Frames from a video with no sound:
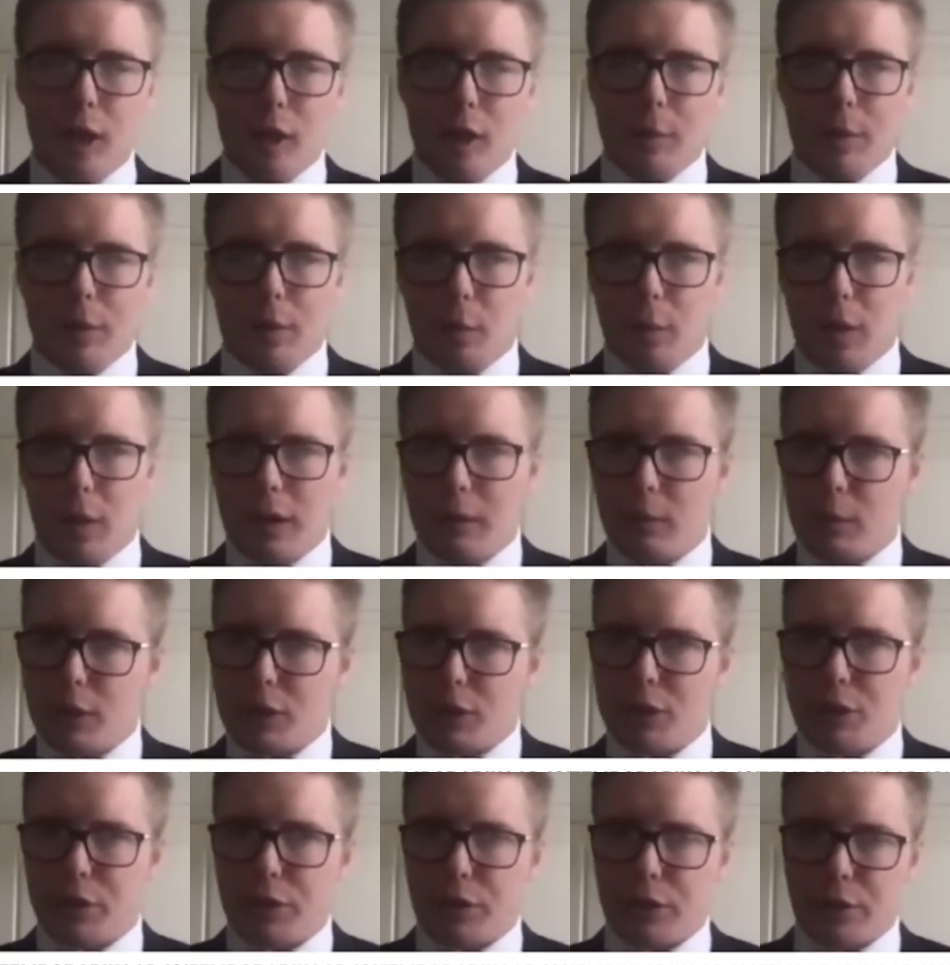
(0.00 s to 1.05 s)
But the one
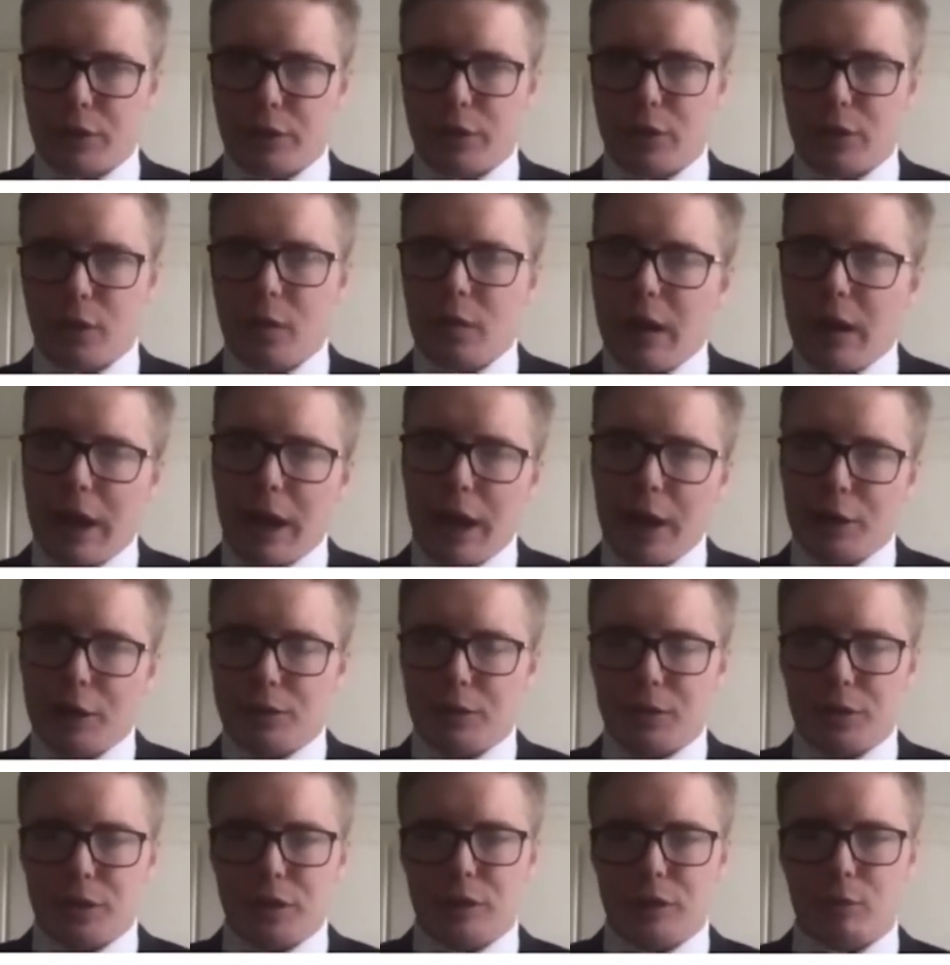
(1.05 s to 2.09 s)
which yourself and Andrew
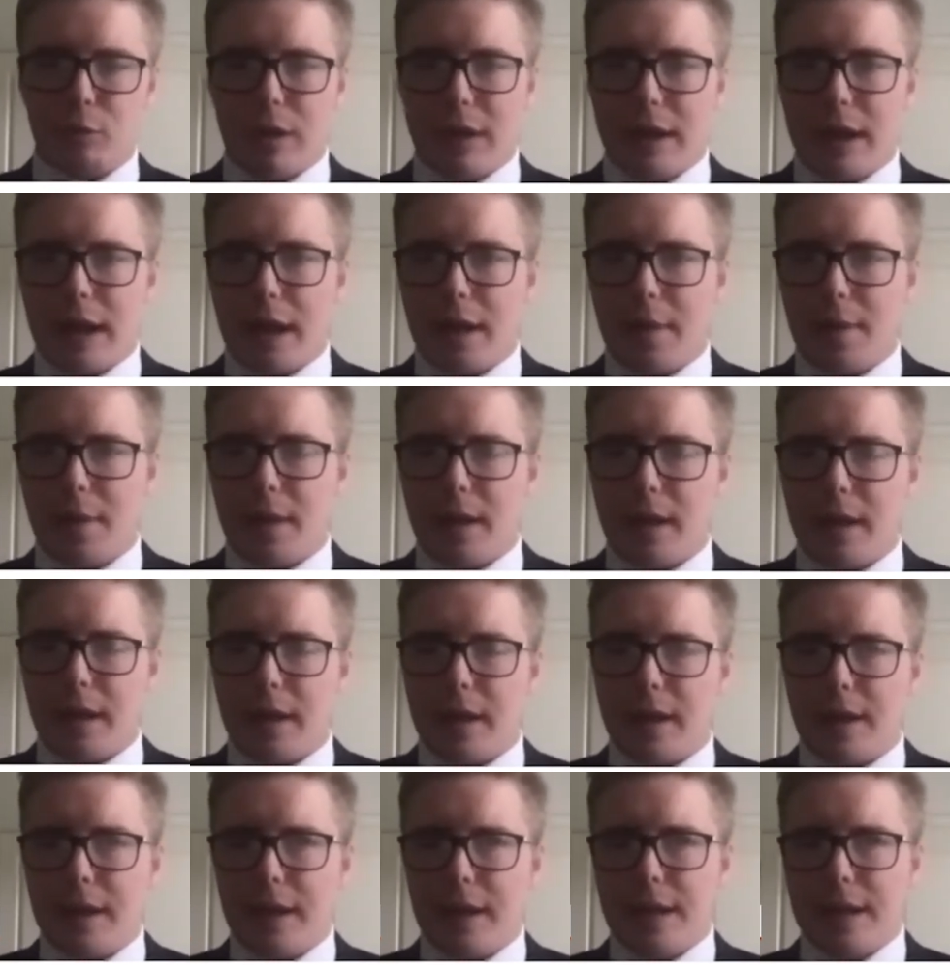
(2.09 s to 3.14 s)
just read out there
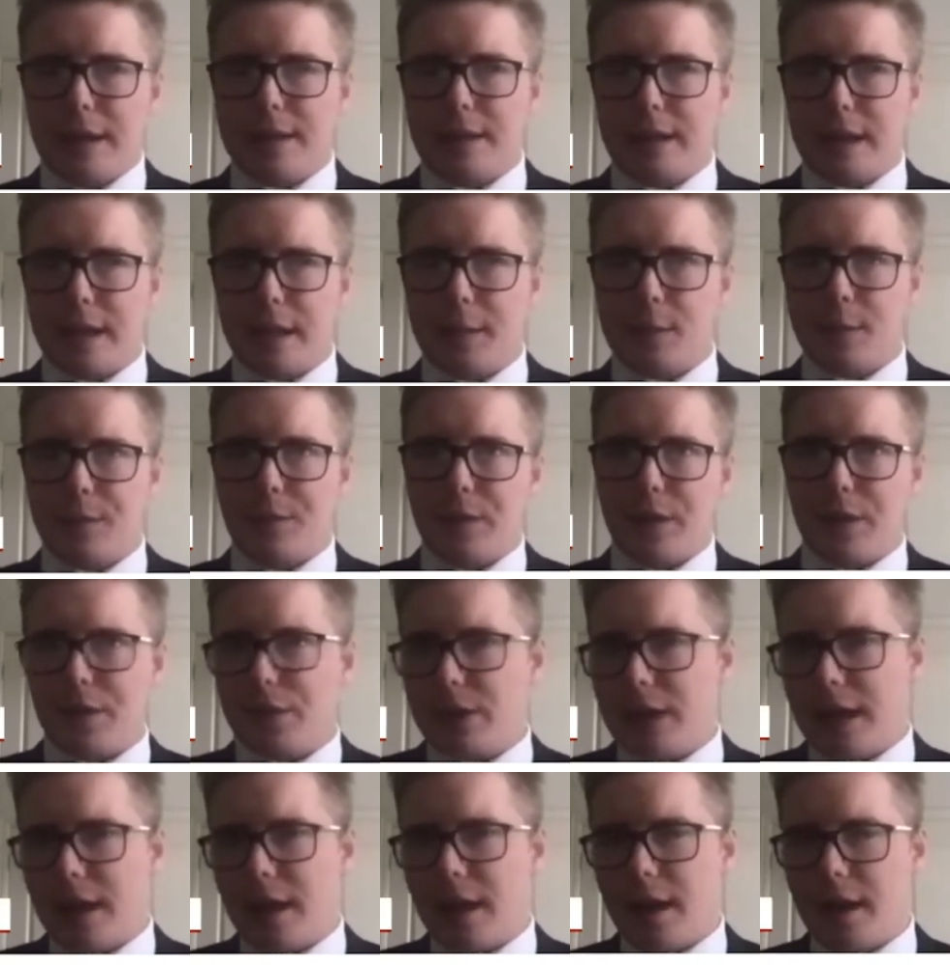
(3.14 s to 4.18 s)
seems very
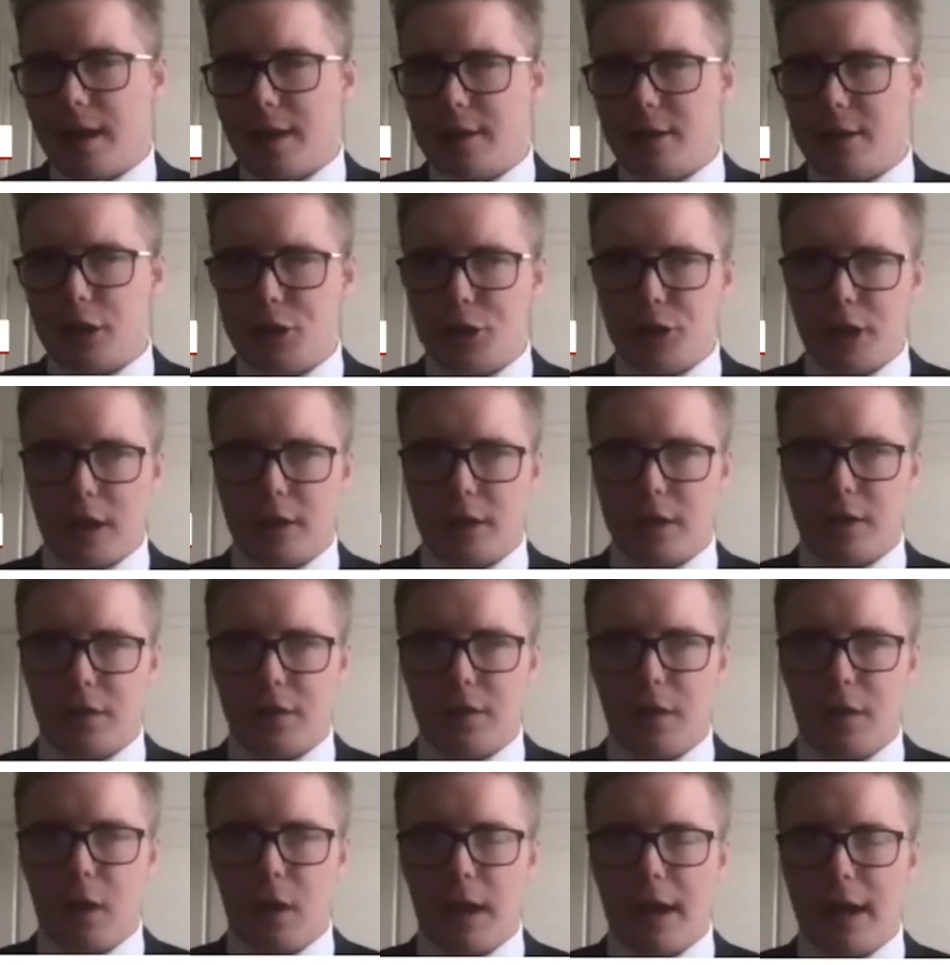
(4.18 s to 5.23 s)
hard to
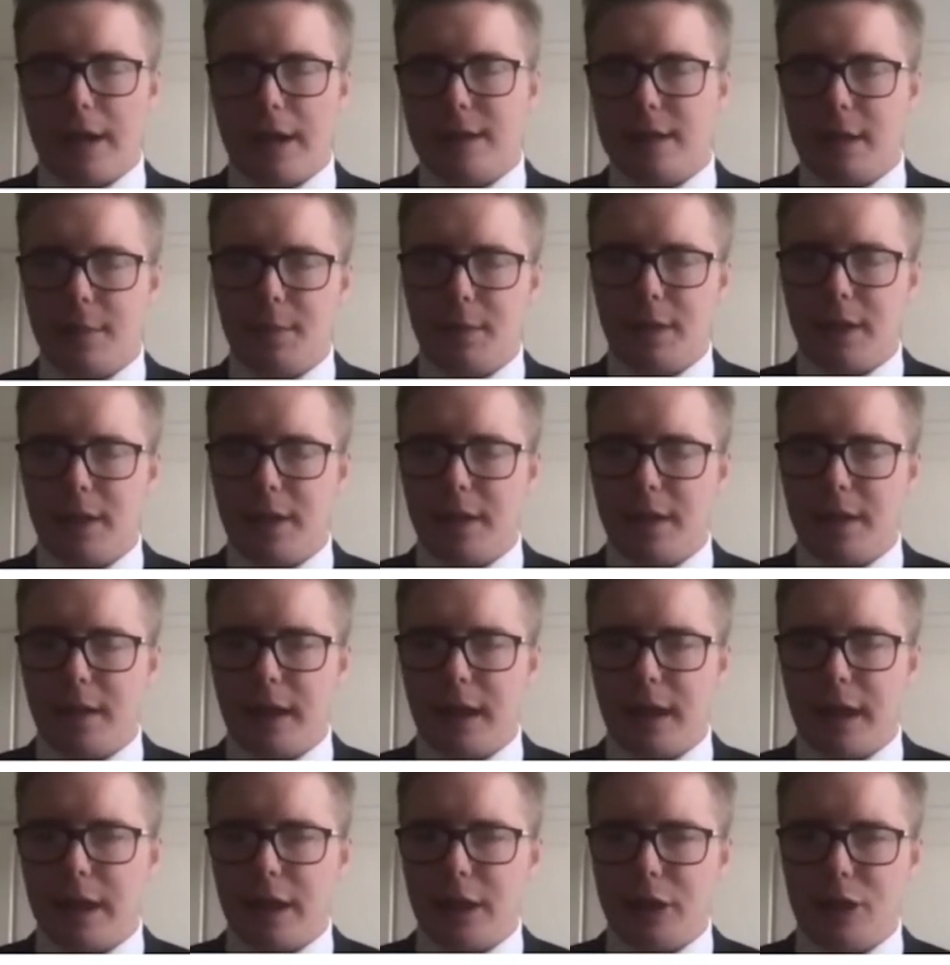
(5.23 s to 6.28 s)
justify. Has there been
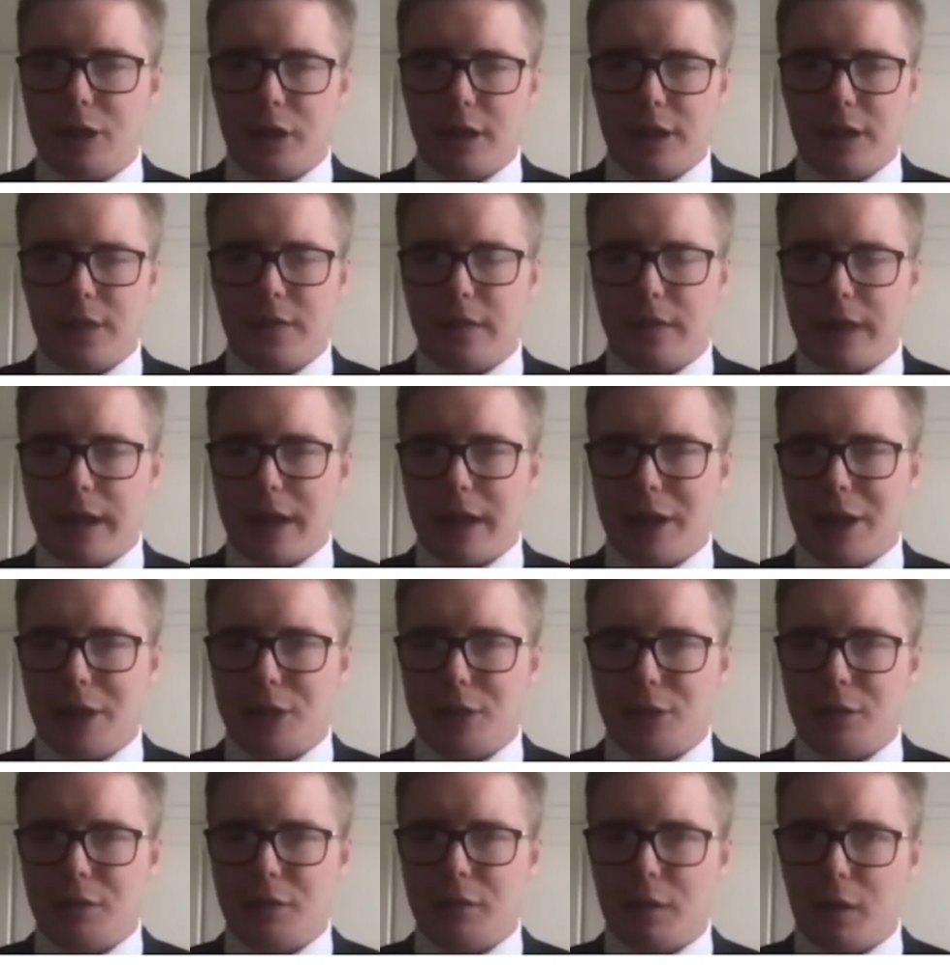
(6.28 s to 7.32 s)
any
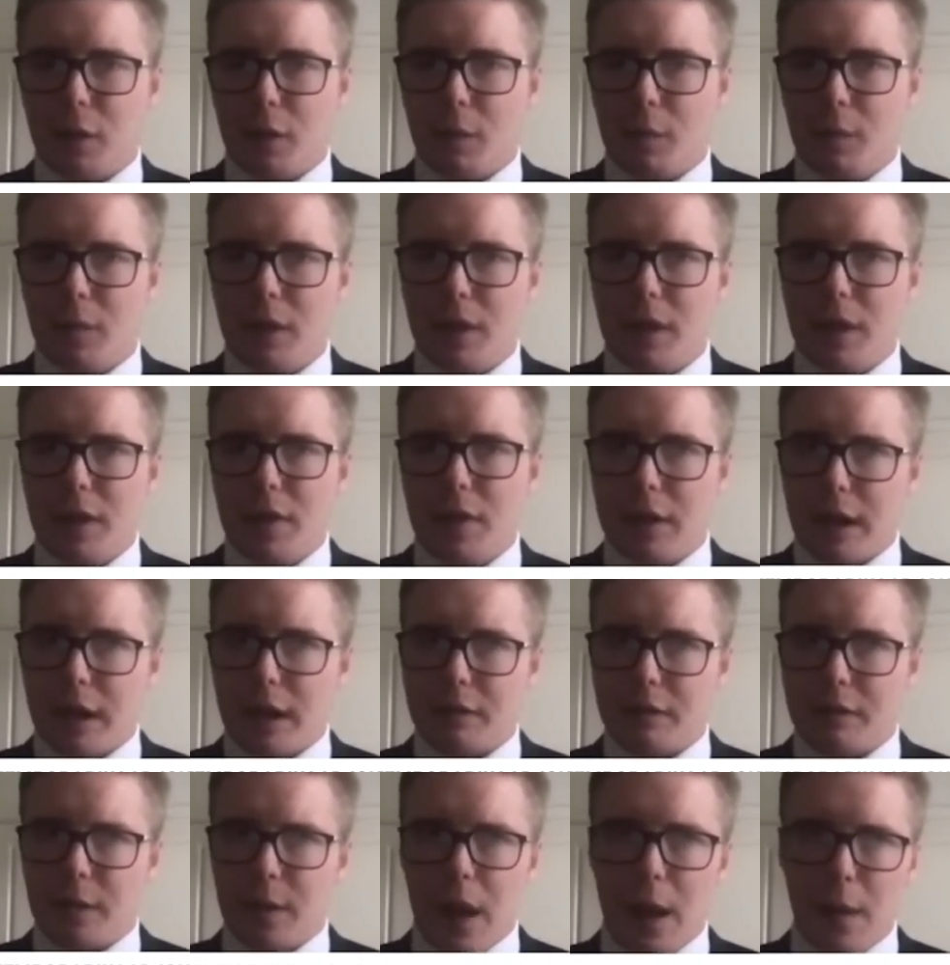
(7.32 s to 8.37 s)
justification from the
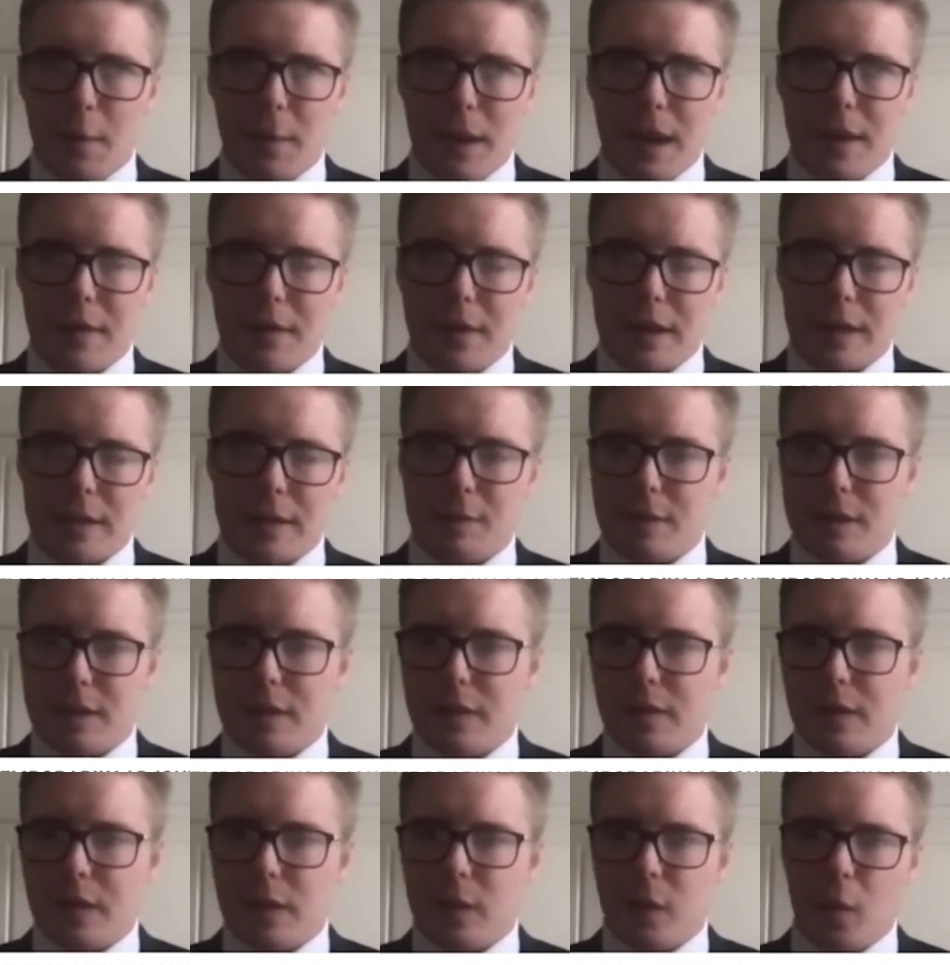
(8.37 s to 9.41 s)
government about that
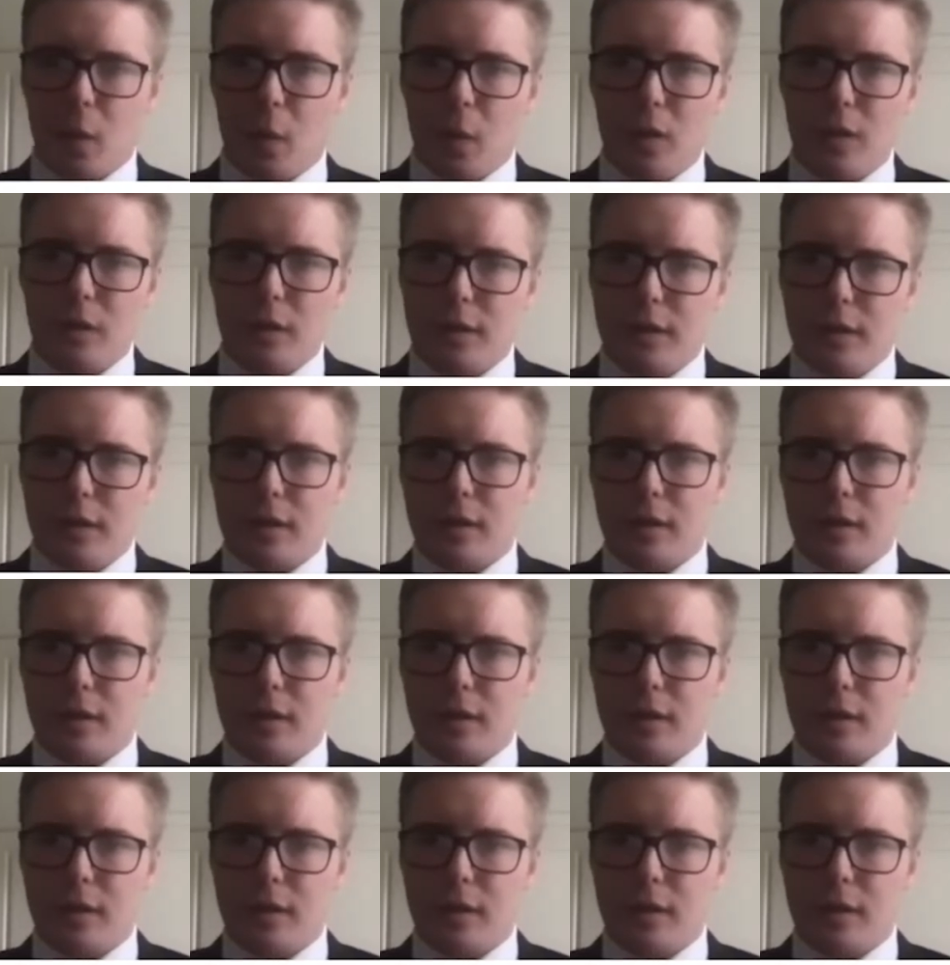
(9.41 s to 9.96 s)
specific clause?